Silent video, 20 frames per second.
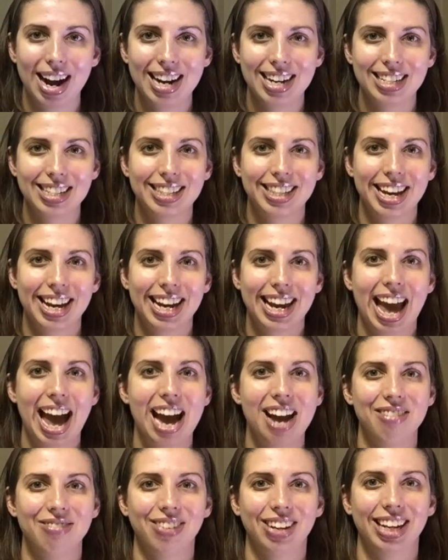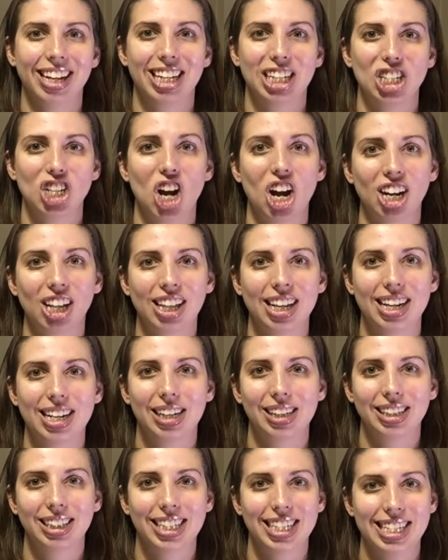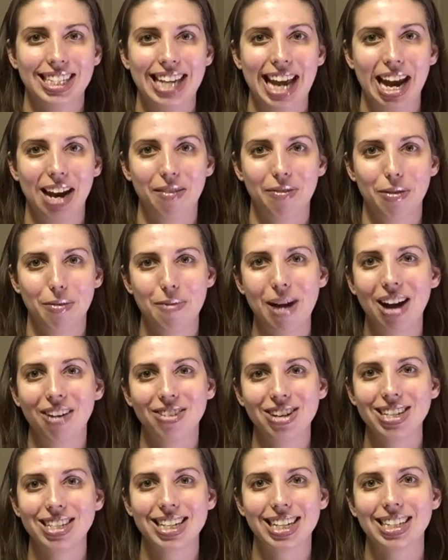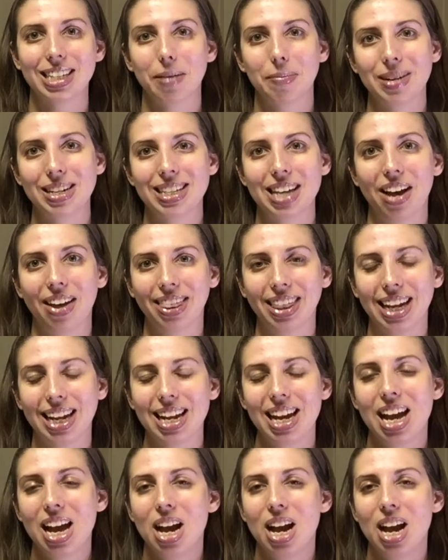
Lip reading: and it's like having chocolate cheesecake for breakfast, except it's healthy.